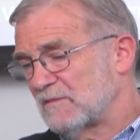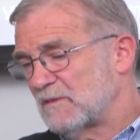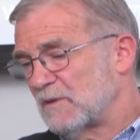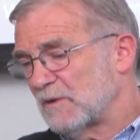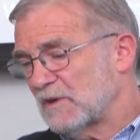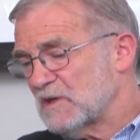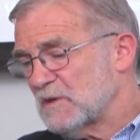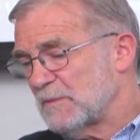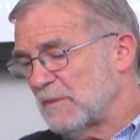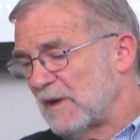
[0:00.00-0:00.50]

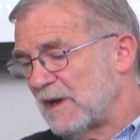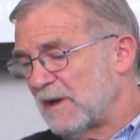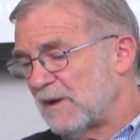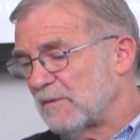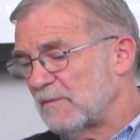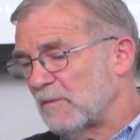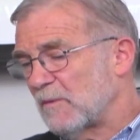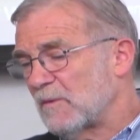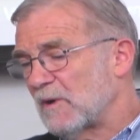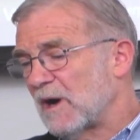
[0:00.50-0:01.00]
to
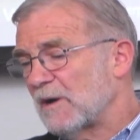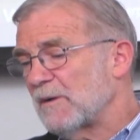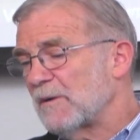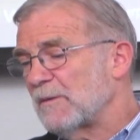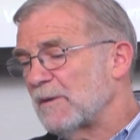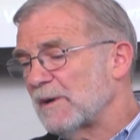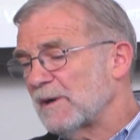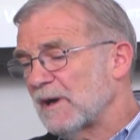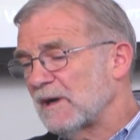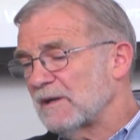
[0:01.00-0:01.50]
explain why we
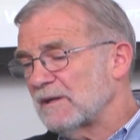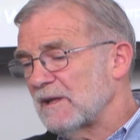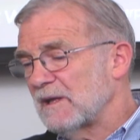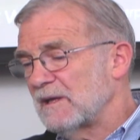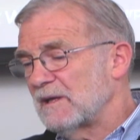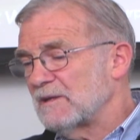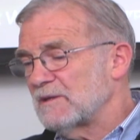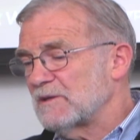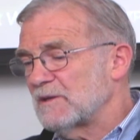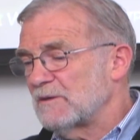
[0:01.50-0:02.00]
went
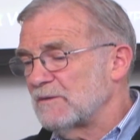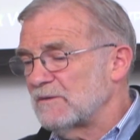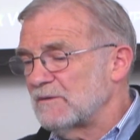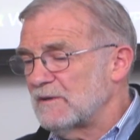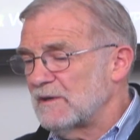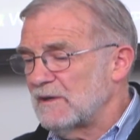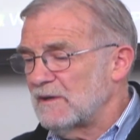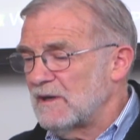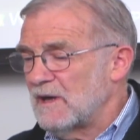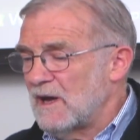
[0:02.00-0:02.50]
into